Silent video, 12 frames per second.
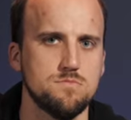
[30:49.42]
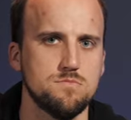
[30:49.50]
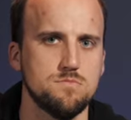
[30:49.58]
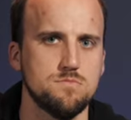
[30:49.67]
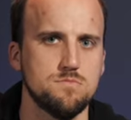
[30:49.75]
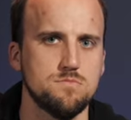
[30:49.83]

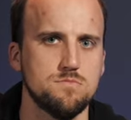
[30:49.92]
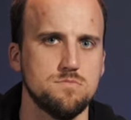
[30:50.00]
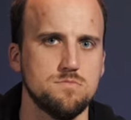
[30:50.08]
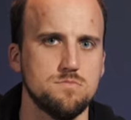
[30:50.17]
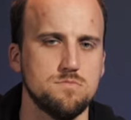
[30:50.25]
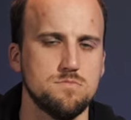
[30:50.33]

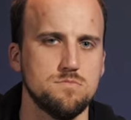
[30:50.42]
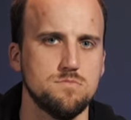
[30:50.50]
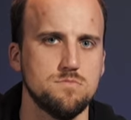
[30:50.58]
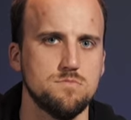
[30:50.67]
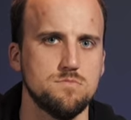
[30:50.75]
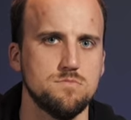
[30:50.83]

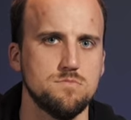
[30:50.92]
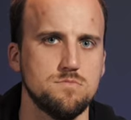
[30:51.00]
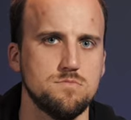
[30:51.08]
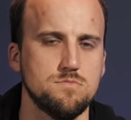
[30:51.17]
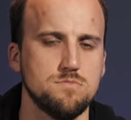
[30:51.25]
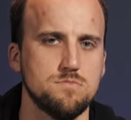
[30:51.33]

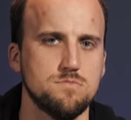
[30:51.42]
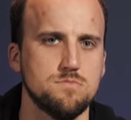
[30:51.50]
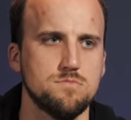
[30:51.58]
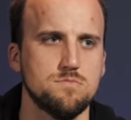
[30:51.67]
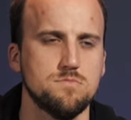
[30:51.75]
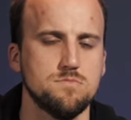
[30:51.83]

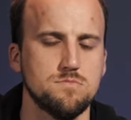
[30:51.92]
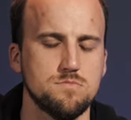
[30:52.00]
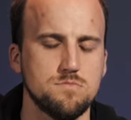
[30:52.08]
(not speaking)